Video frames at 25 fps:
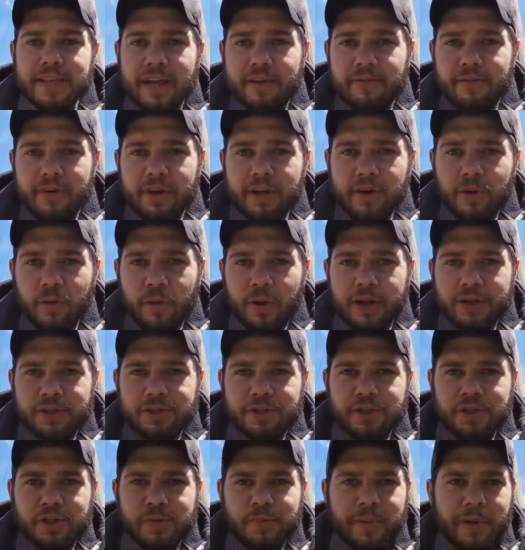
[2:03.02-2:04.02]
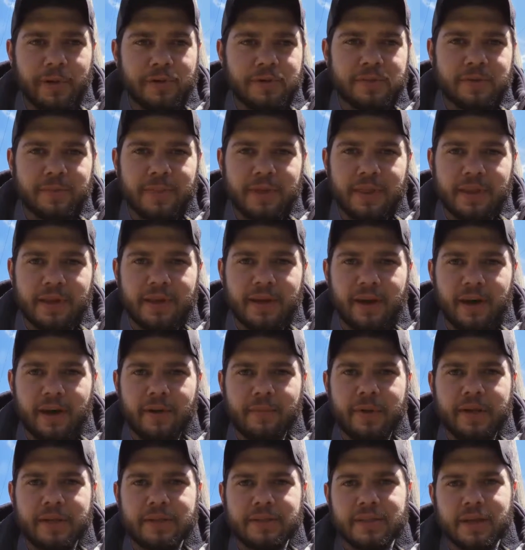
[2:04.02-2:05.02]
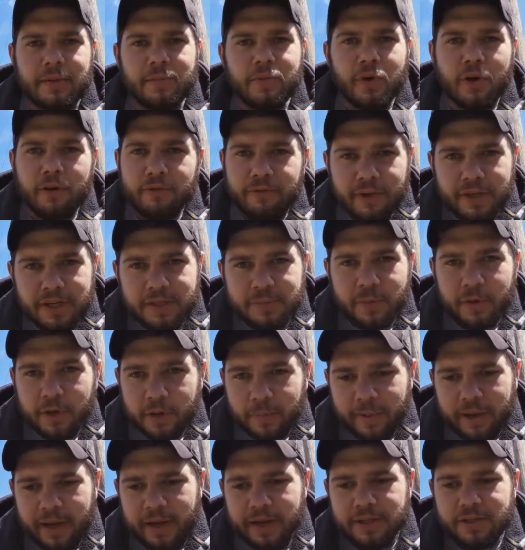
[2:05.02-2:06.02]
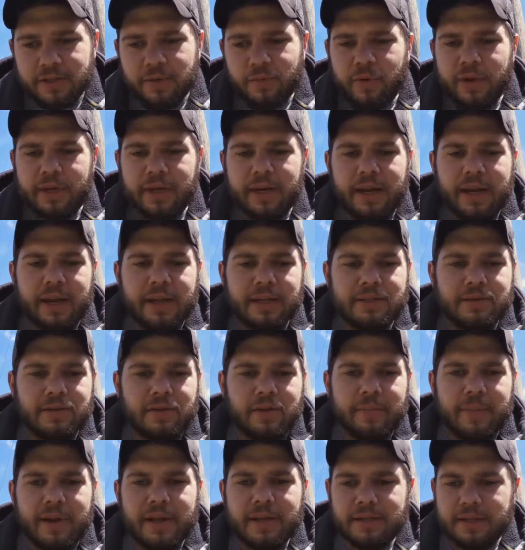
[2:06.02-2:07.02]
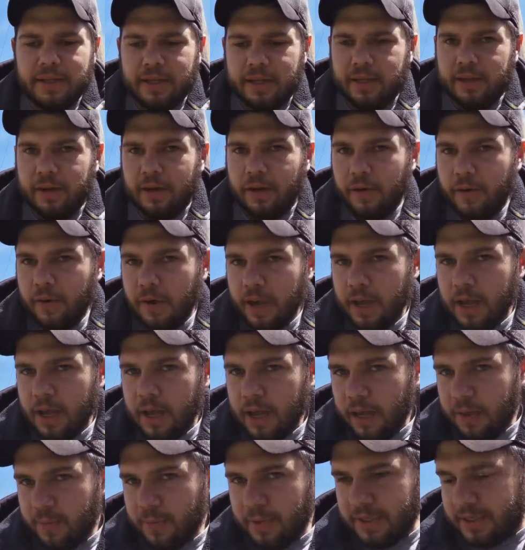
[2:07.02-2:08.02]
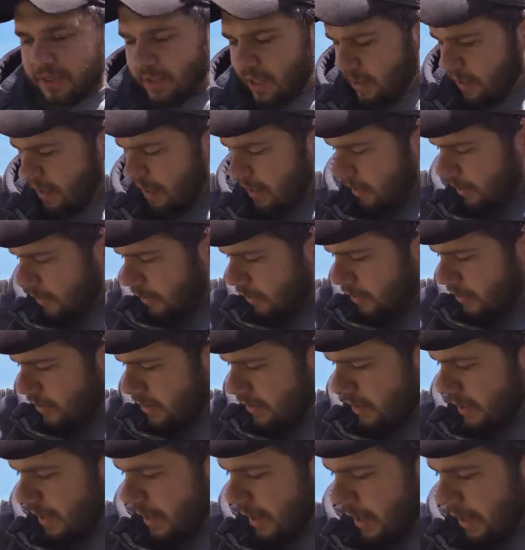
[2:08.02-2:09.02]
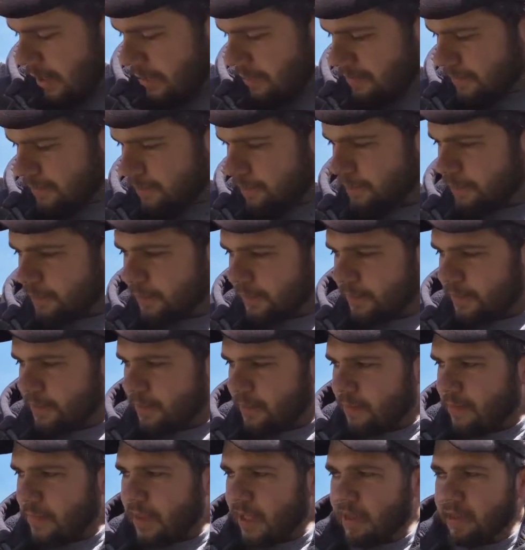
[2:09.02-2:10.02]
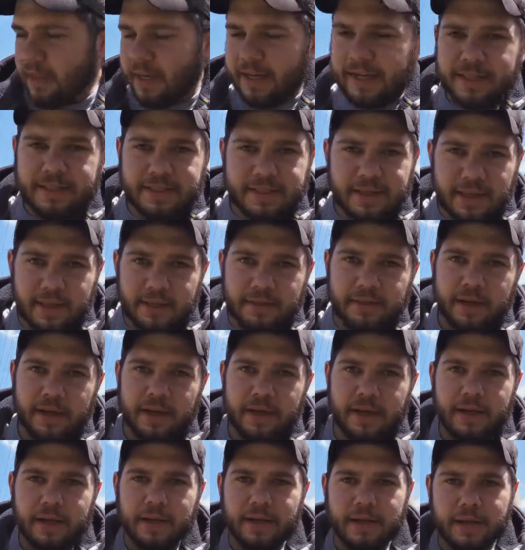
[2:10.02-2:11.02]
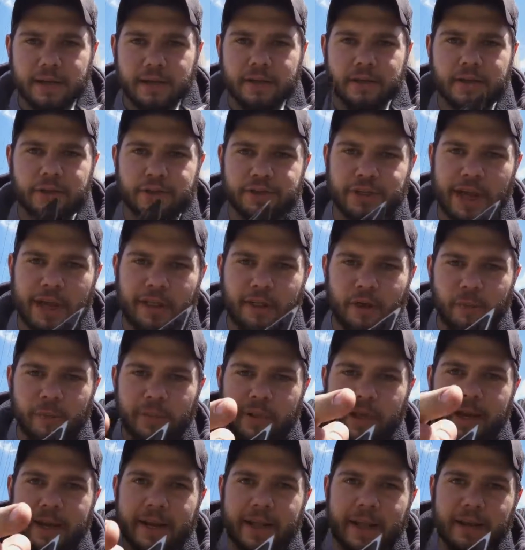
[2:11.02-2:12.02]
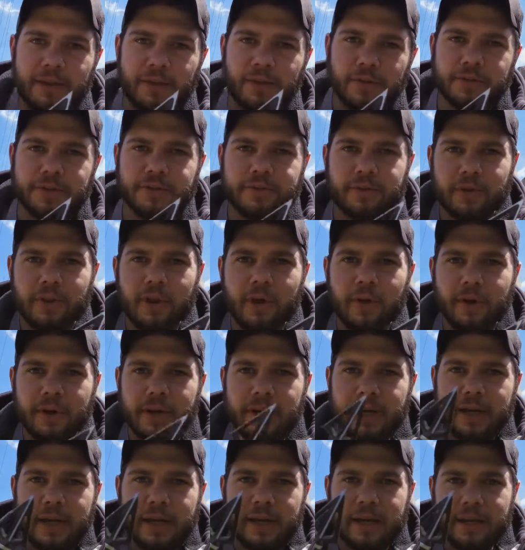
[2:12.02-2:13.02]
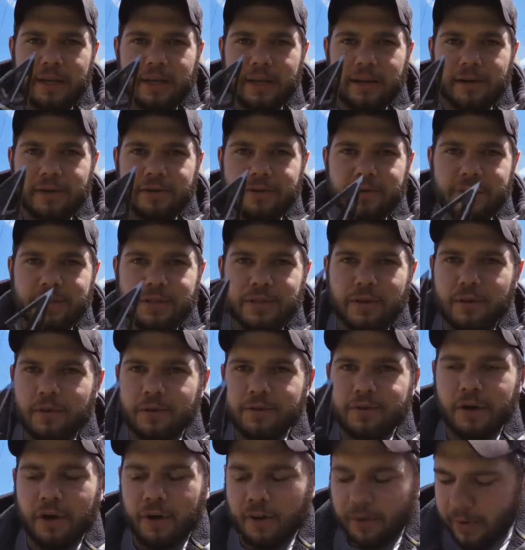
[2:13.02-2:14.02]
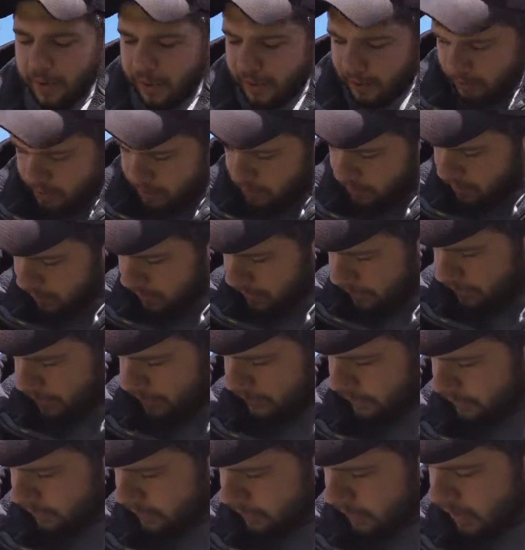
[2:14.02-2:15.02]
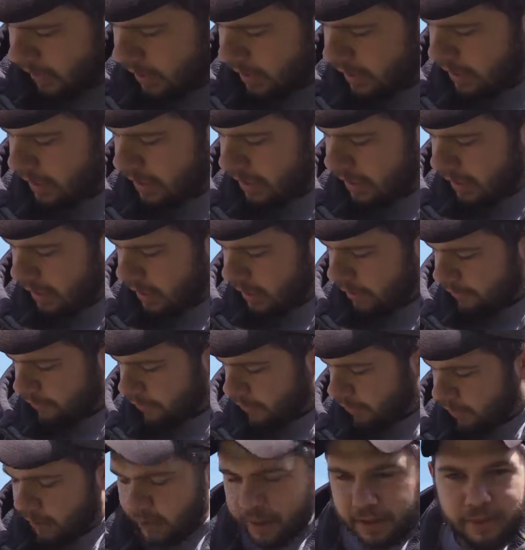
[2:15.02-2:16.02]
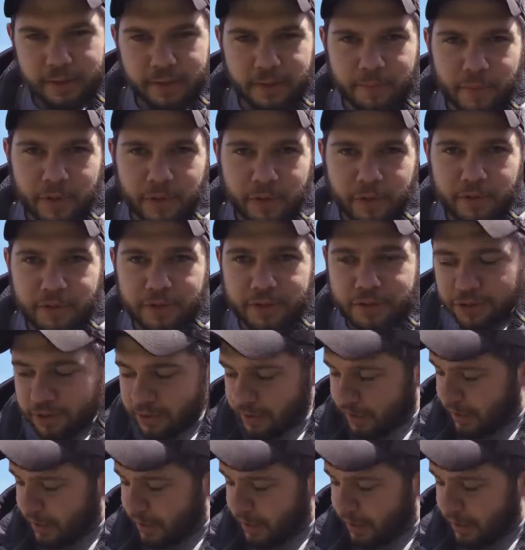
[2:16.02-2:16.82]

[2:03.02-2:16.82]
have any questions, post them in the comments, come to our Facebook page, and we can answer them as they go. I'm going to set that arrow aside. Like I said, shallow blade angles for lower kinetic energies, lower draw weights. If you're in the mood to